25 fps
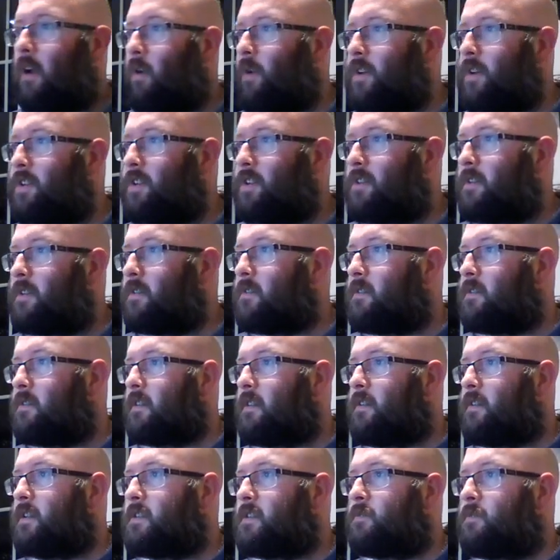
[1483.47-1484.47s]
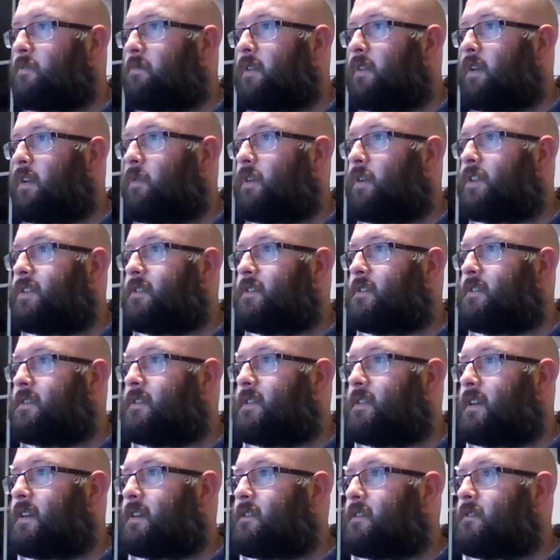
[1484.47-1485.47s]
Question, did I need to repeat question
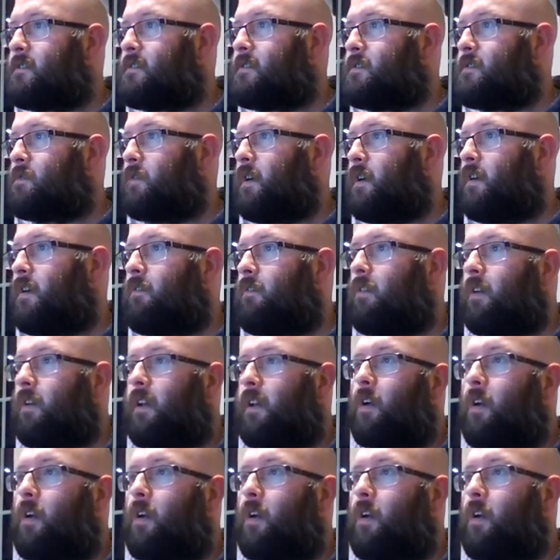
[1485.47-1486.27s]
6 as well?